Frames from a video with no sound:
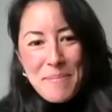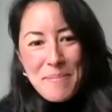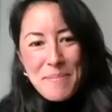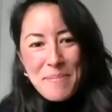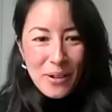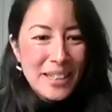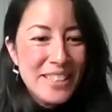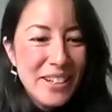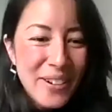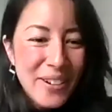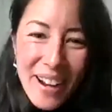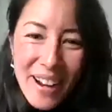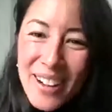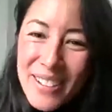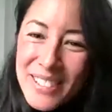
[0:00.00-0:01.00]
sorry,
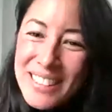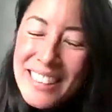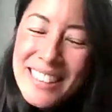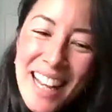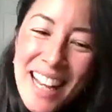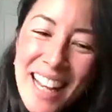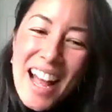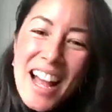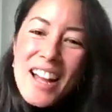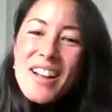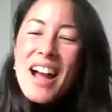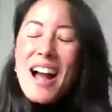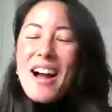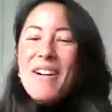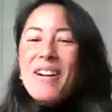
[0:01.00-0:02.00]
Joanne, I was
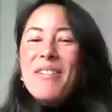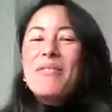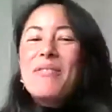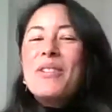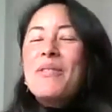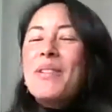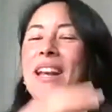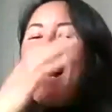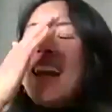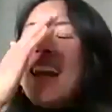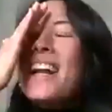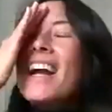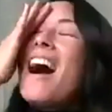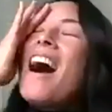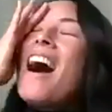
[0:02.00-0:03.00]
uh,
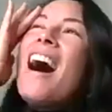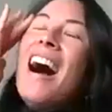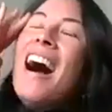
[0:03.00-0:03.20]
go ahead.